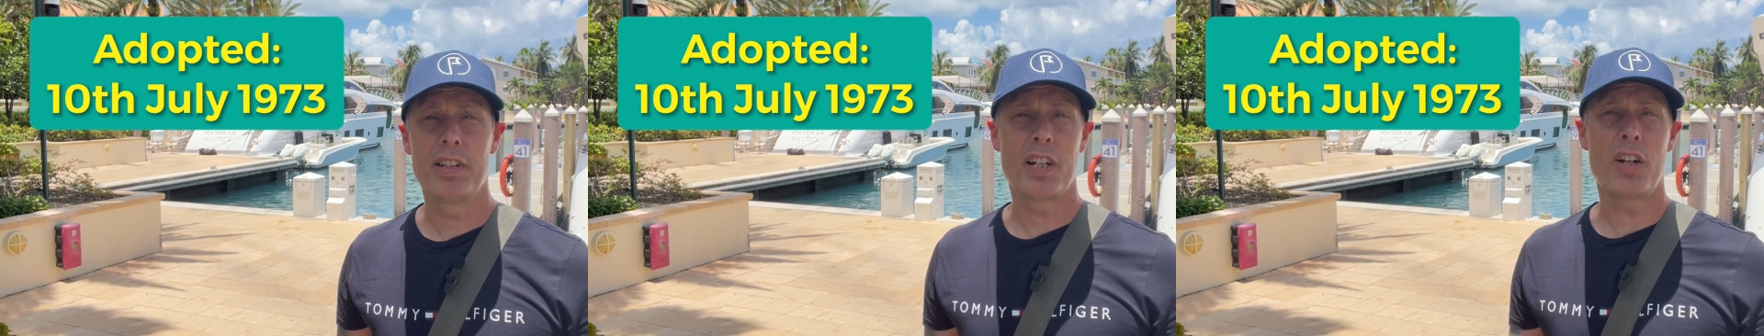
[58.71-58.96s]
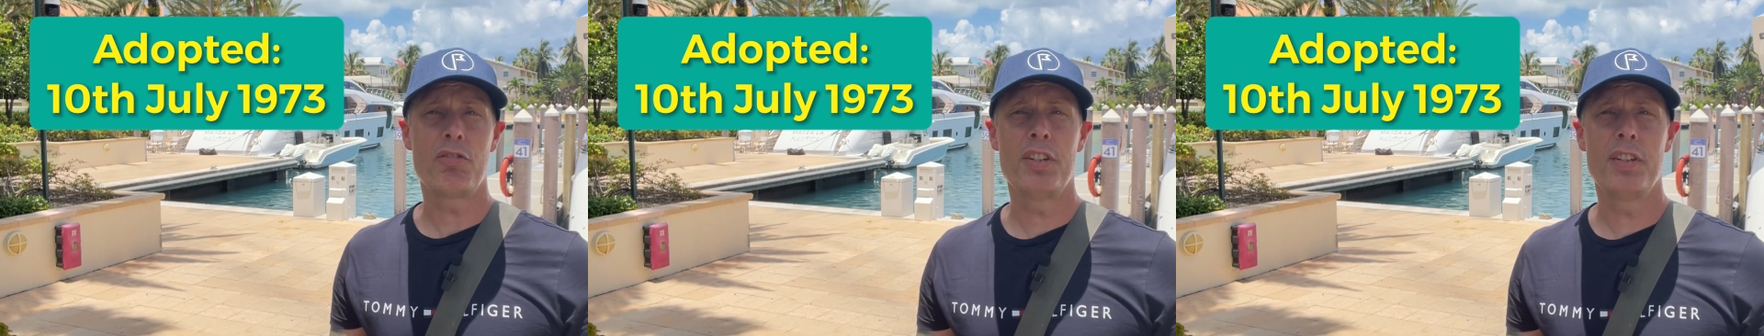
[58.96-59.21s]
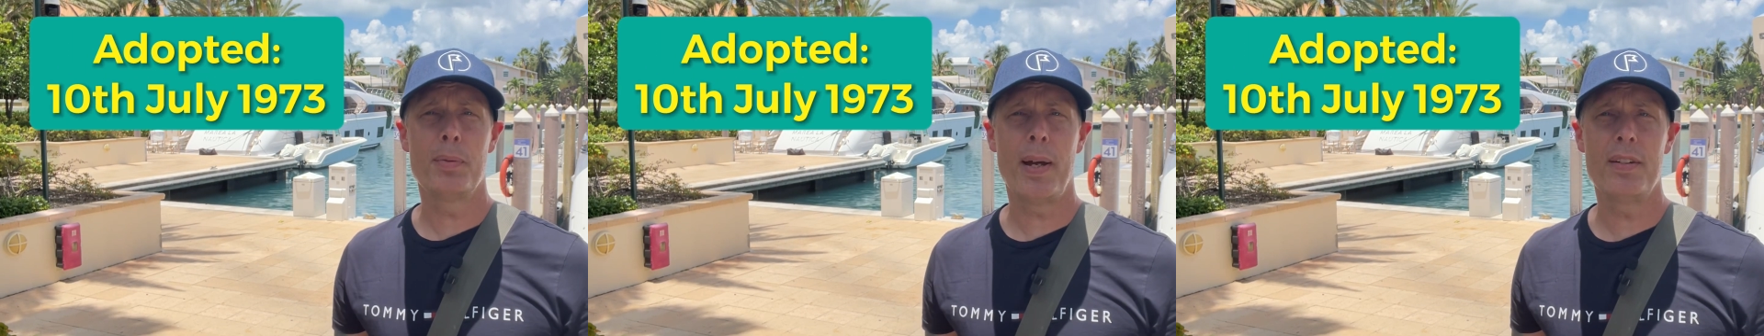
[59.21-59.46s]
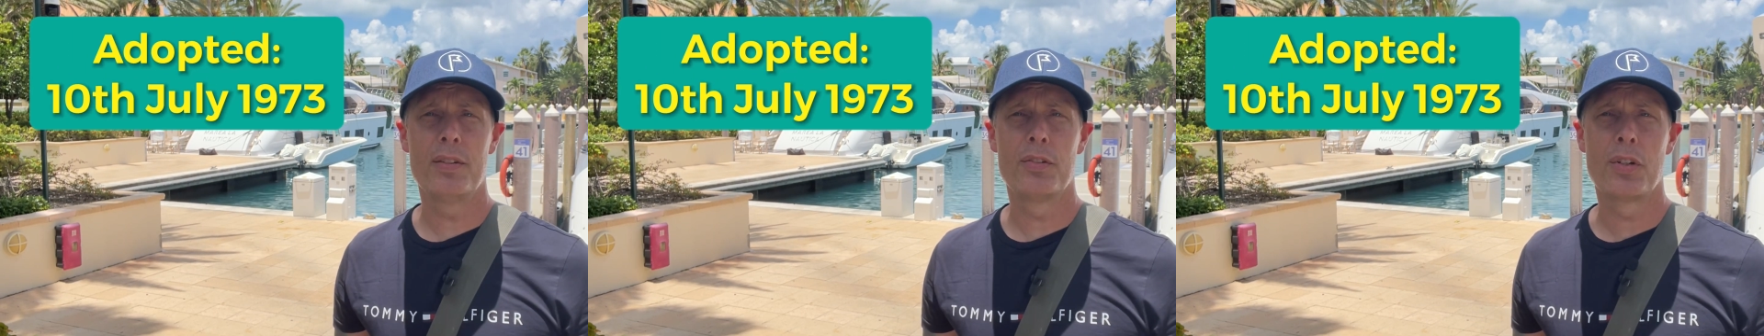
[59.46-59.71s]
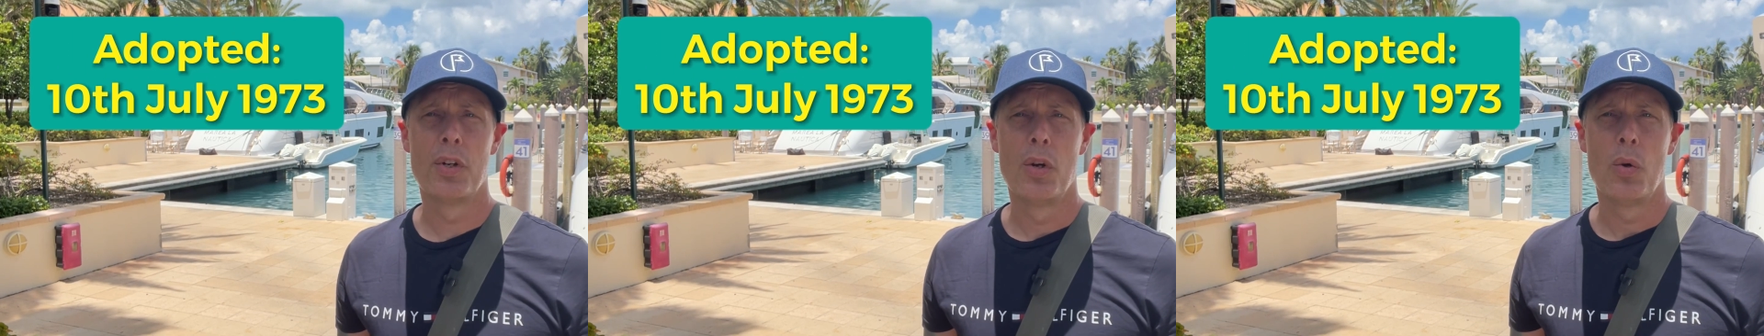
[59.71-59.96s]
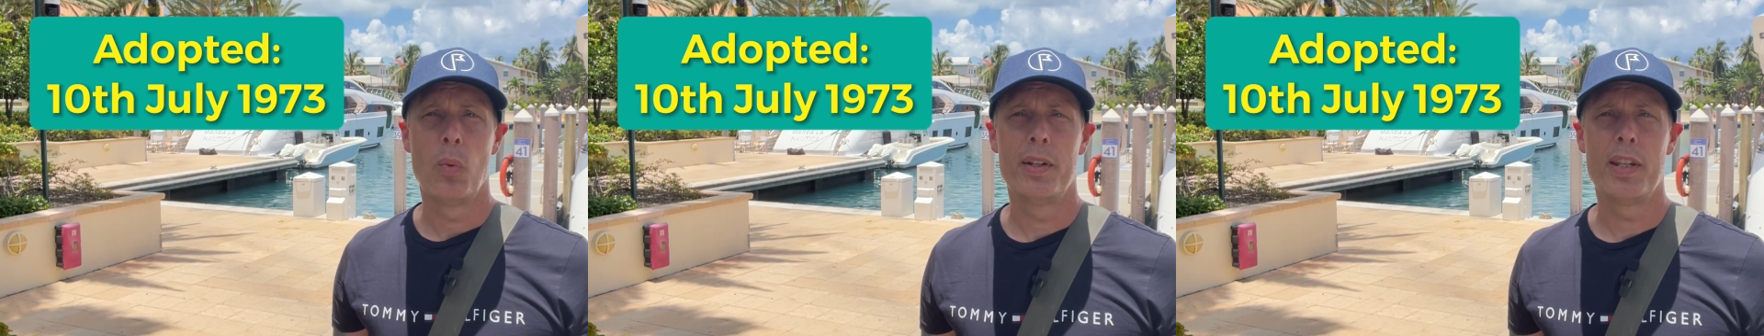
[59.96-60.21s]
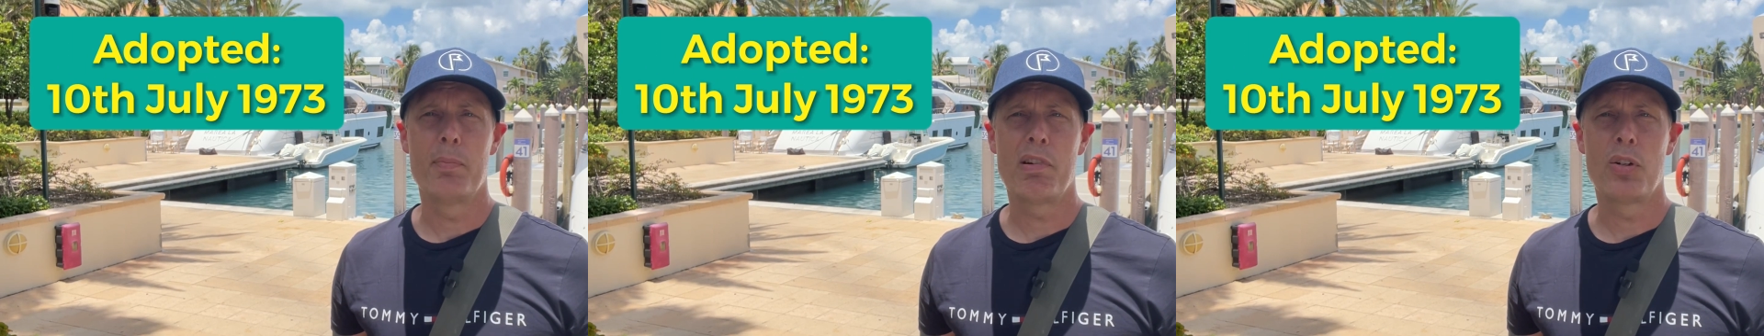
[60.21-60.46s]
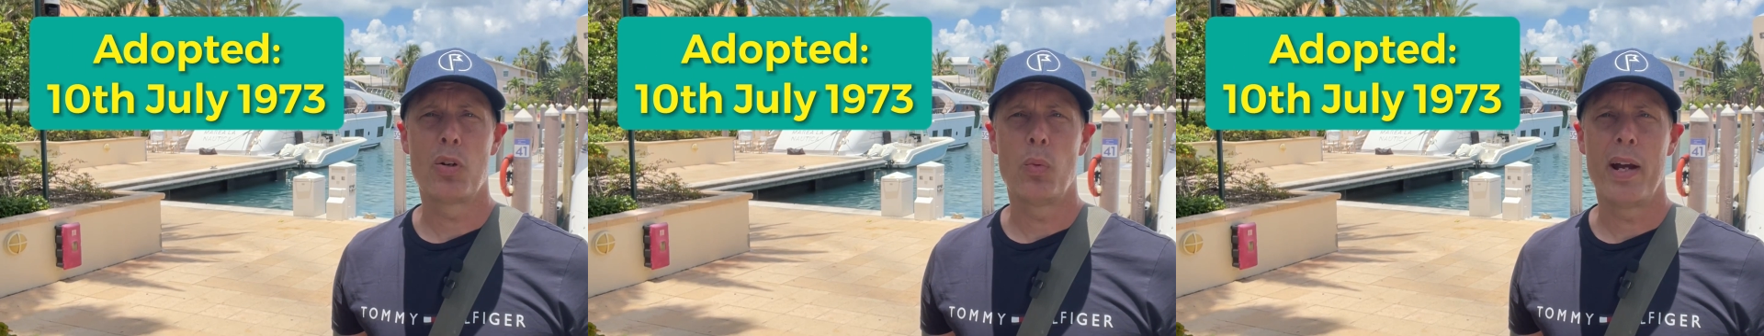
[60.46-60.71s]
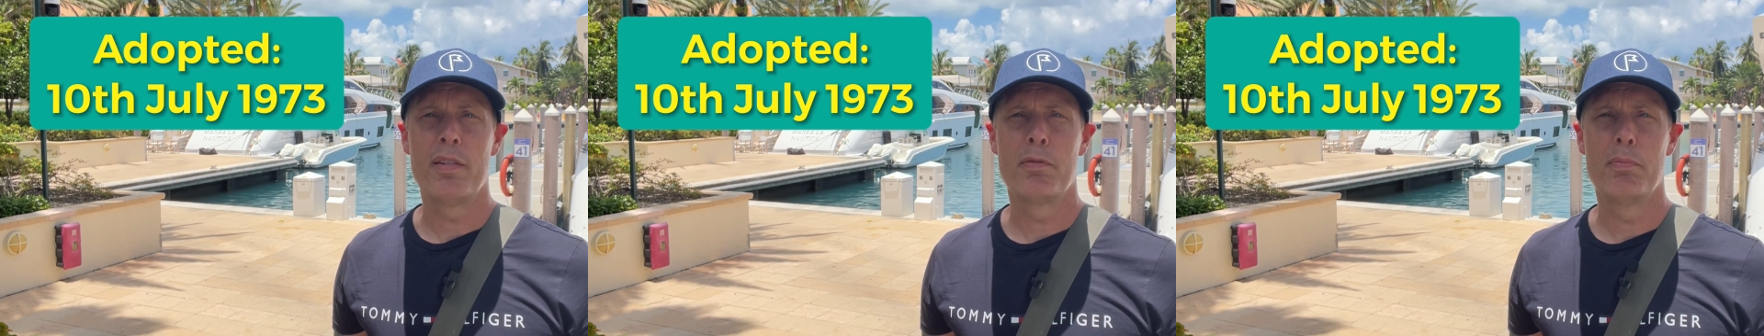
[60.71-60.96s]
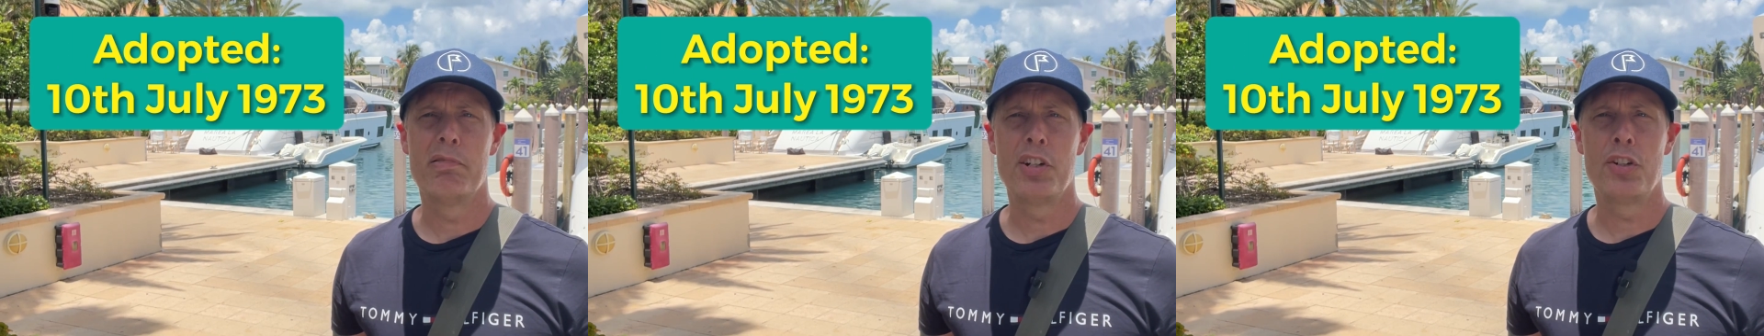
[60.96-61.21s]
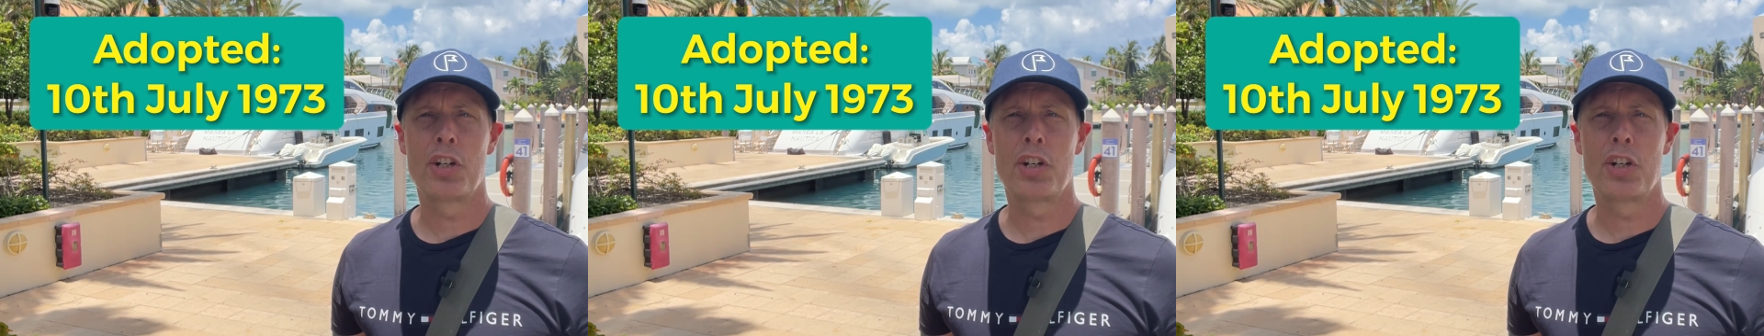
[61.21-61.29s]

the country's independence, when they broke away from British